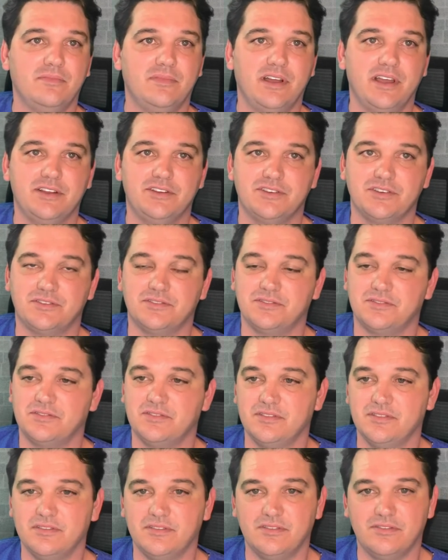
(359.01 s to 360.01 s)
and just
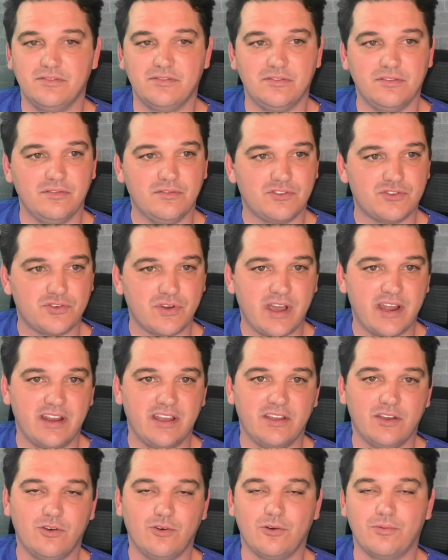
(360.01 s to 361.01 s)
try to
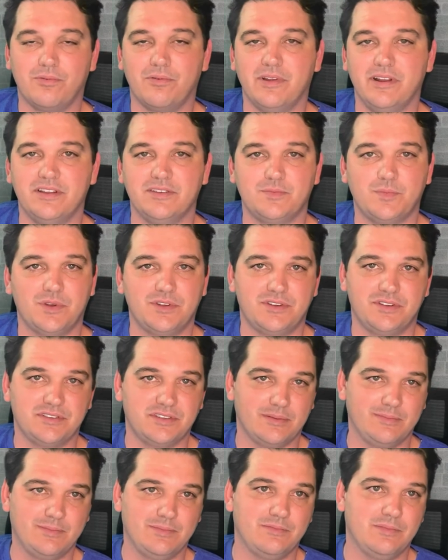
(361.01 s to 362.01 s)
incorporate as much as
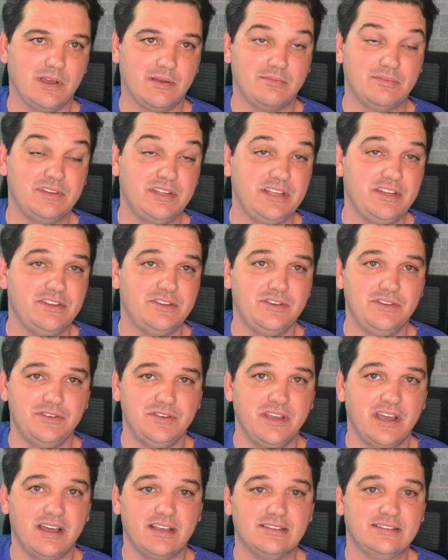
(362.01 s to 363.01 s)
I'm teaching you
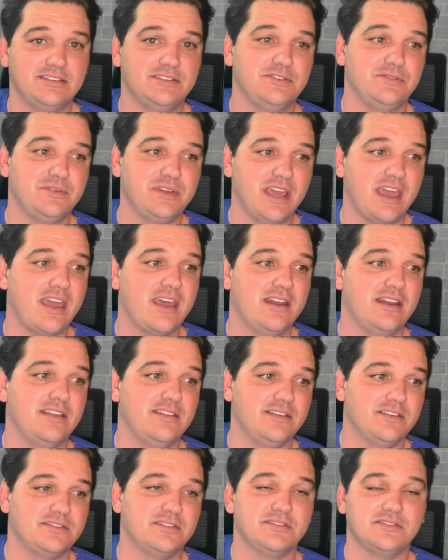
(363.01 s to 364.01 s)
guys as you can, and
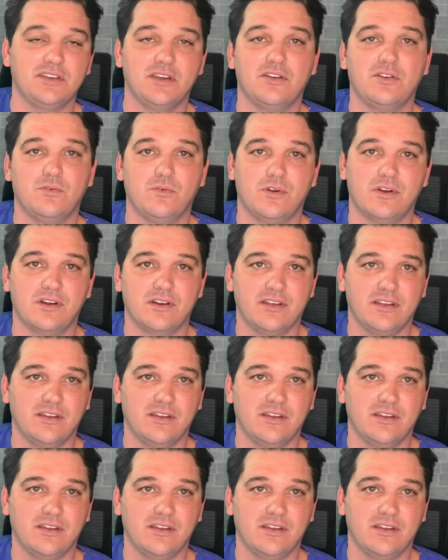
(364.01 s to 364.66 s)
this is gonna work.